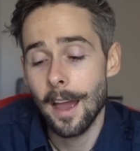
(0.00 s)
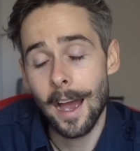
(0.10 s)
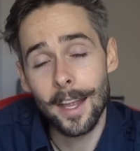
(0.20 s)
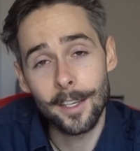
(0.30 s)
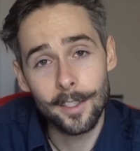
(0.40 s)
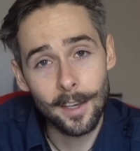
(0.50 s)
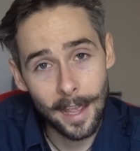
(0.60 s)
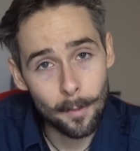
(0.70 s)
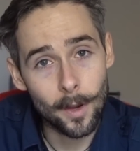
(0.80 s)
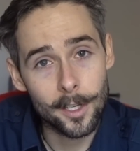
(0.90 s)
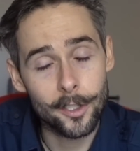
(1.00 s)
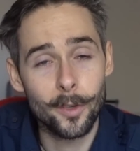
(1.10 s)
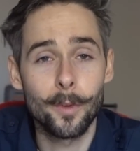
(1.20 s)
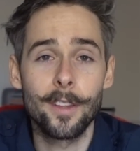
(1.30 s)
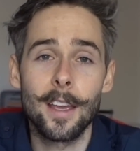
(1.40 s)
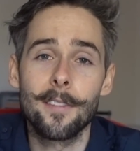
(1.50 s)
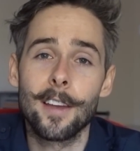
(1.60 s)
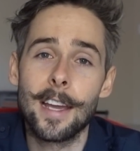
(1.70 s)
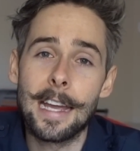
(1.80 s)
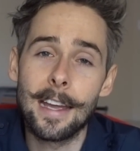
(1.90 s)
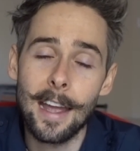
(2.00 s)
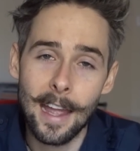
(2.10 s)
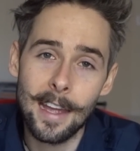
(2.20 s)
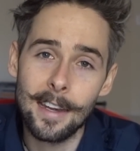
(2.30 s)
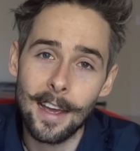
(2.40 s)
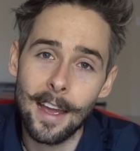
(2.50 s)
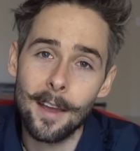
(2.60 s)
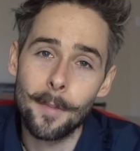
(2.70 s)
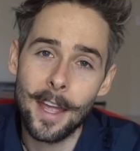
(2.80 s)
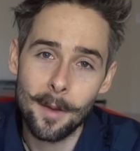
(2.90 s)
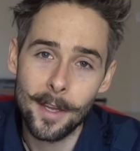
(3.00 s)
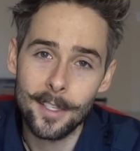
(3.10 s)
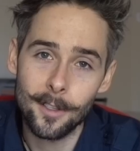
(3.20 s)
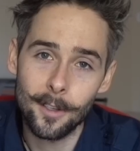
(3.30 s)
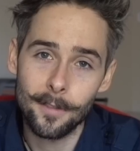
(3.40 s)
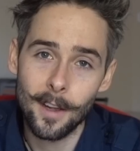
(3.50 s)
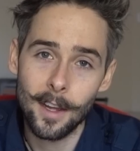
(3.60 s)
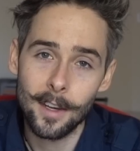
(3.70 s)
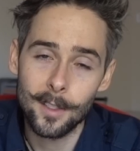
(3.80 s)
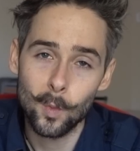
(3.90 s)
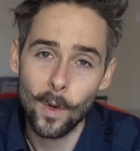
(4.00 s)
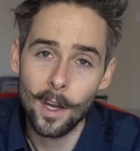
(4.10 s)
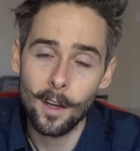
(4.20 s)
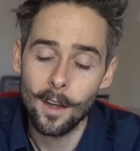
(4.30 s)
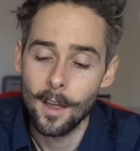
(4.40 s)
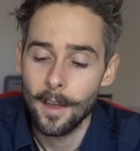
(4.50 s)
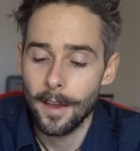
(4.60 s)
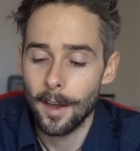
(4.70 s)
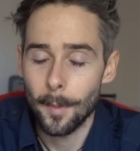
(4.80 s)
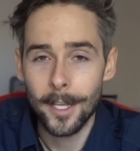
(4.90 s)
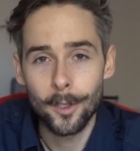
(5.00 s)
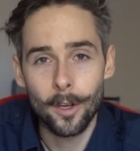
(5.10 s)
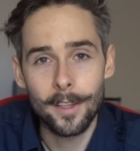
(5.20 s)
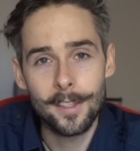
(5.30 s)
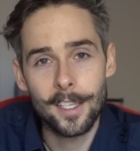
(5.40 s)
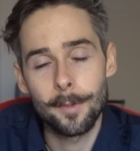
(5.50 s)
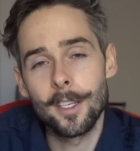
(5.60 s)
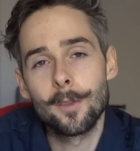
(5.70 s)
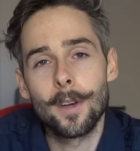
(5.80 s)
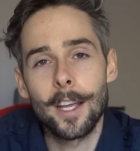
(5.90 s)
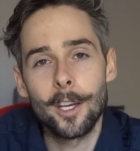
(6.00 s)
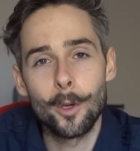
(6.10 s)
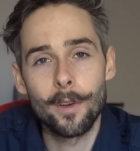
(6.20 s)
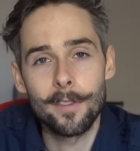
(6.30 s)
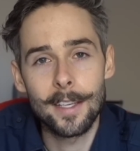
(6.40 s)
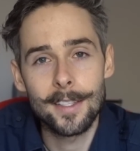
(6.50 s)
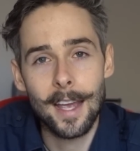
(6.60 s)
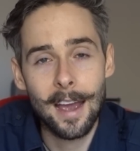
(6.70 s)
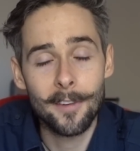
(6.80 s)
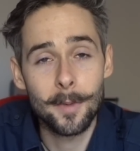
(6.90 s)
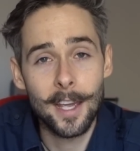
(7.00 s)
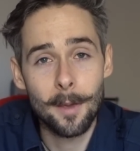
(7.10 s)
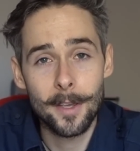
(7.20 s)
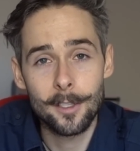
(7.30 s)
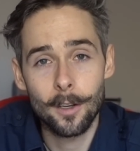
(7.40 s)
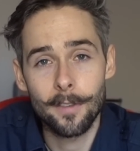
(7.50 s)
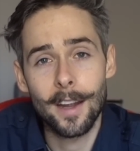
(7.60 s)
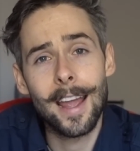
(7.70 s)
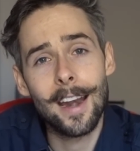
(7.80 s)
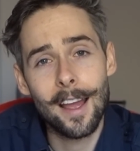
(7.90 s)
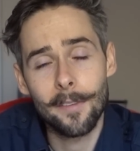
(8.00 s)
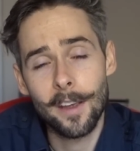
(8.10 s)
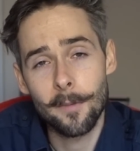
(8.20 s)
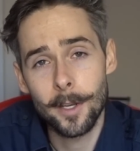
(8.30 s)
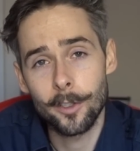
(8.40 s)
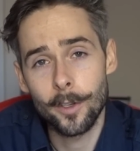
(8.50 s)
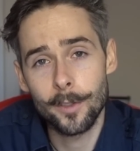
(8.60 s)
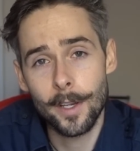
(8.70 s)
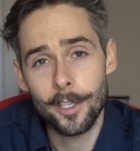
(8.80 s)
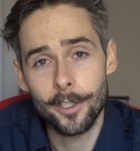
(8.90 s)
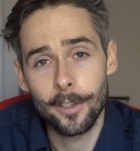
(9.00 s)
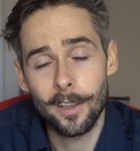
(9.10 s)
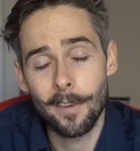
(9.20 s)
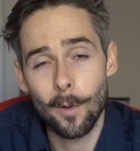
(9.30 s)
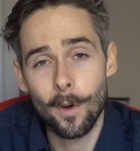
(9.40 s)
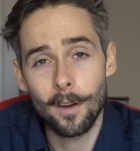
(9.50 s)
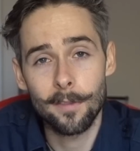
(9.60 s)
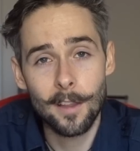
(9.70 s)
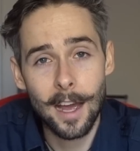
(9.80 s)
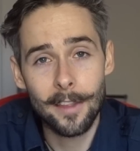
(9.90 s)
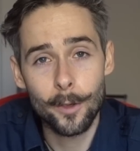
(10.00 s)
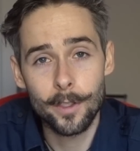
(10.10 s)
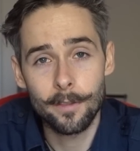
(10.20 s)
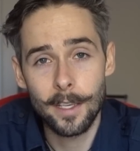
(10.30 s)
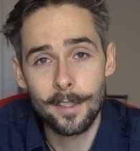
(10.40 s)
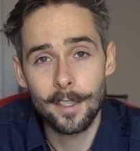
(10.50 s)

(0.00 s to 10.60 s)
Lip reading: I am registered with the FAA, and I am AMA certified as well. I do all these things because when I go to events, I have to be AMA certified, and I have to have my drones registered if I want to fly in those events.